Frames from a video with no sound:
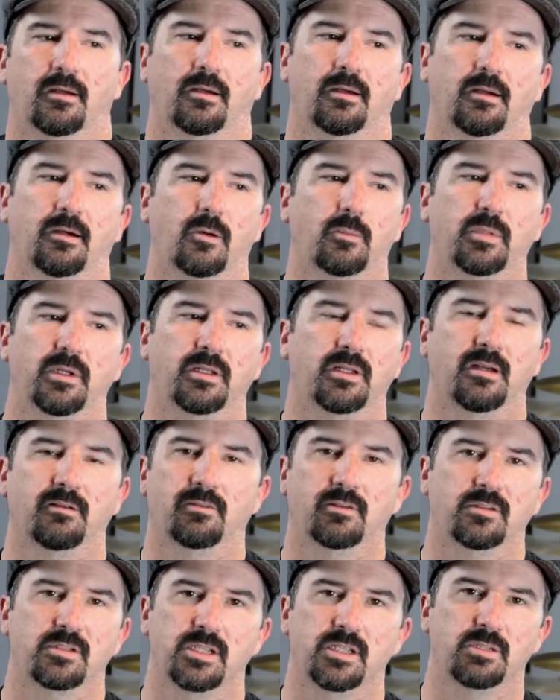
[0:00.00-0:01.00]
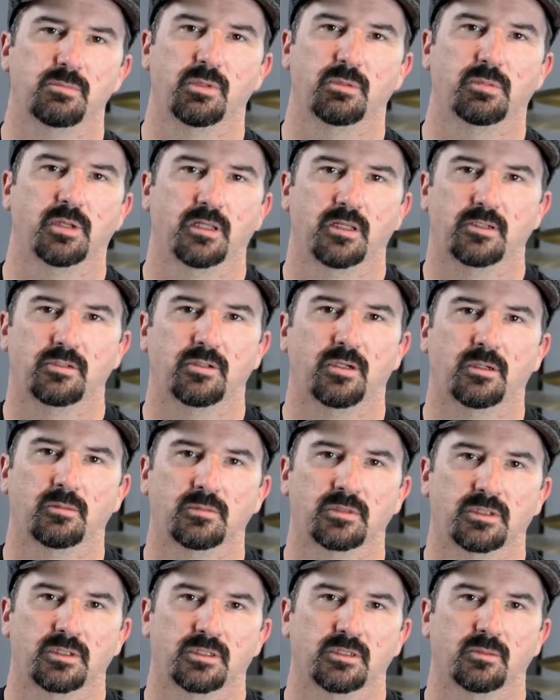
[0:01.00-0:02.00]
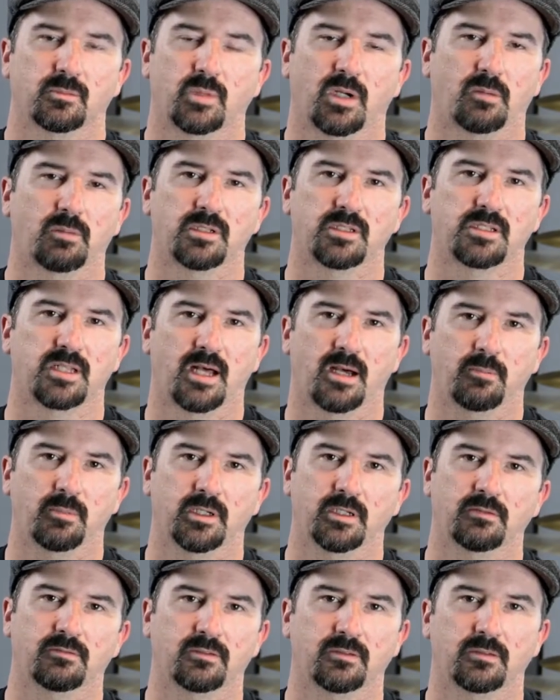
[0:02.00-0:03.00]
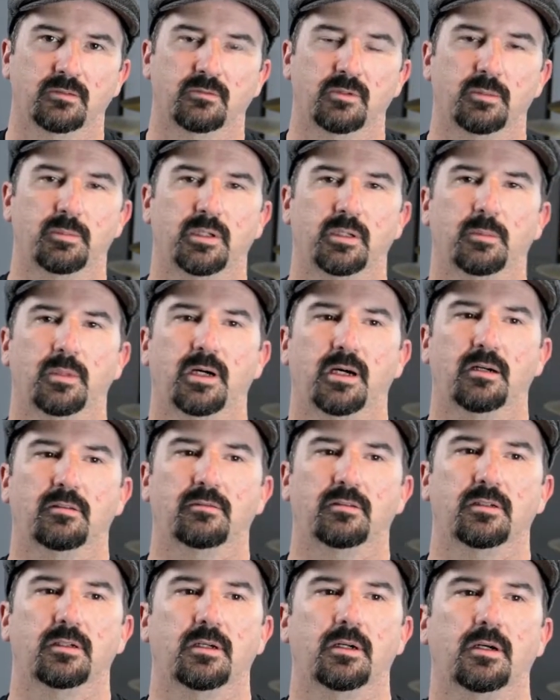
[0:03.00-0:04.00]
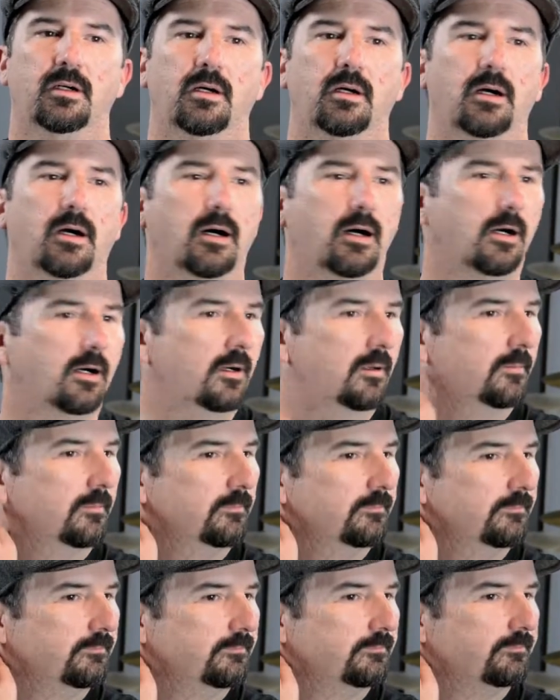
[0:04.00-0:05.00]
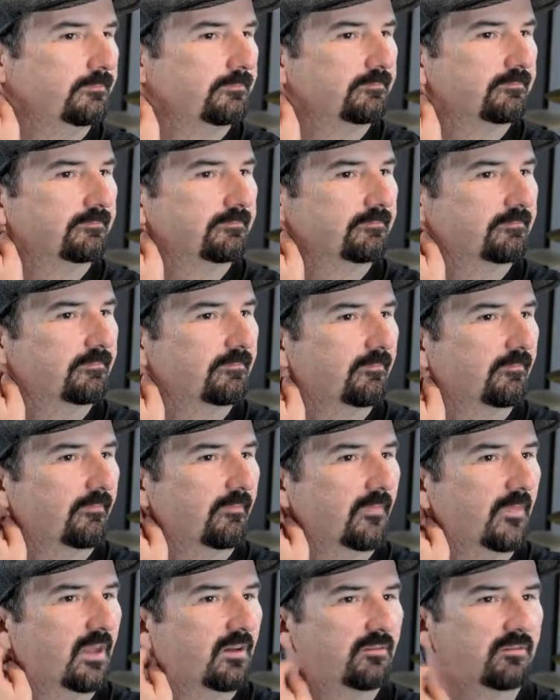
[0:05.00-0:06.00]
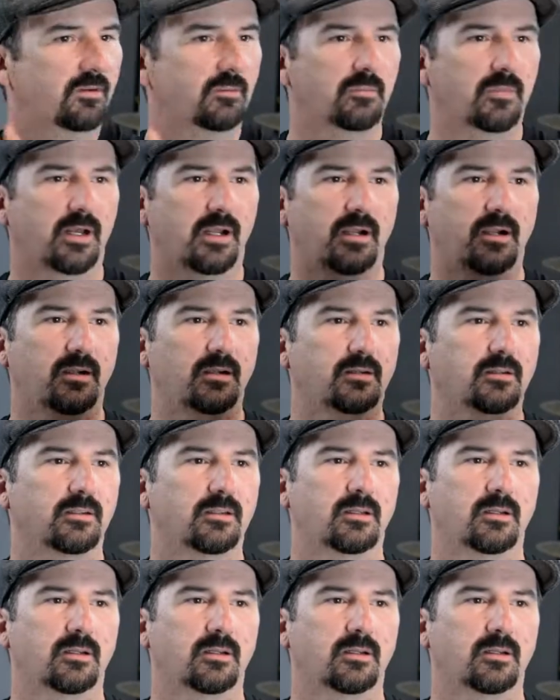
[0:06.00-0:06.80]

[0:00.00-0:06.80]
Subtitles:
Hope he never sees me play the drums because he'll probably slap me for ripping him off. Um, from there,